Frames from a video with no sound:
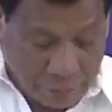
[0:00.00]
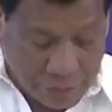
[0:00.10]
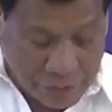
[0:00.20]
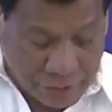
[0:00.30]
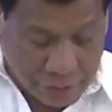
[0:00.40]

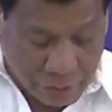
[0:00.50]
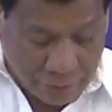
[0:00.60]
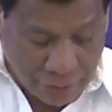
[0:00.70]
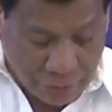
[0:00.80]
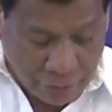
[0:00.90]
Mr.
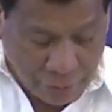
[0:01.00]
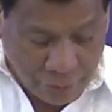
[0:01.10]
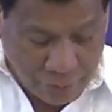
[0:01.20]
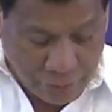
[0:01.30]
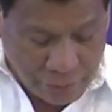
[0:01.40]
Romeo
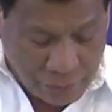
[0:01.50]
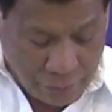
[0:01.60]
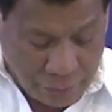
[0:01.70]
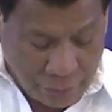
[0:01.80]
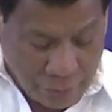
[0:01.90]
Momo,
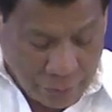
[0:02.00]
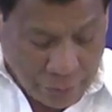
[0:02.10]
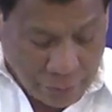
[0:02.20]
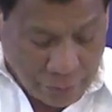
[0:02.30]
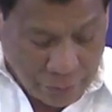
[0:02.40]

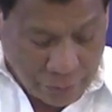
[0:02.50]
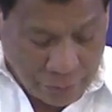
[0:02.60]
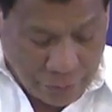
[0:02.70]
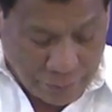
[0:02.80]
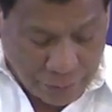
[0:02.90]

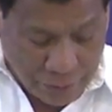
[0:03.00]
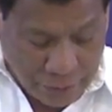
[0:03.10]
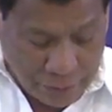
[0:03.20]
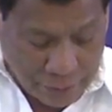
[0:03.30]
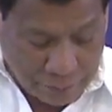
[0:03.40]
Deputy
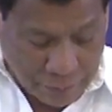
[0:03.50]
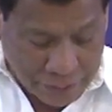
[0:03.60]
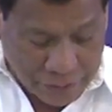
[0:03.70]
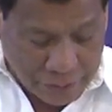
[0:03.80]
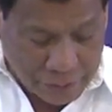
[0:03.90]
Grand
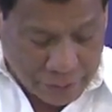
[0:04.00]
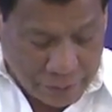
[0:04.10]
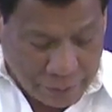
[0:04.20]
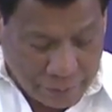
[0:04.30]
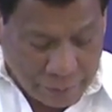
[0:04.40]
Master,
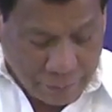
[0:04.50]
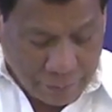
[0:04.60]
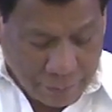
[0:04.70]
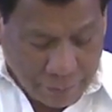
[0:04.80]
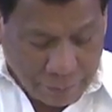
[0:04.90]

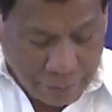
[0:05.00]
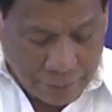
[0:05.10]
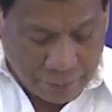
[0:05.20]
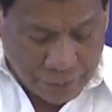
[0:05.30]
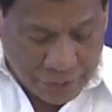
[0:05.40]

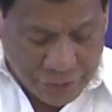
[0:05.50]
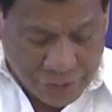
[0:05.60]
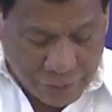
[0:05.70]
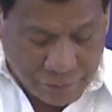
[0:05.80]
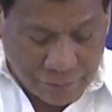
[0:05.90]

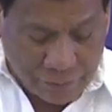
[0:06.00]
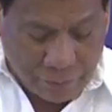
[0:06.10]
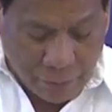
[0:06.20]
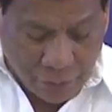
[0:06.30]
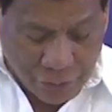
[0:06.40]
members of the
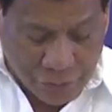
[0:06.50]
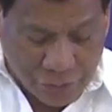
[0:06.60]
most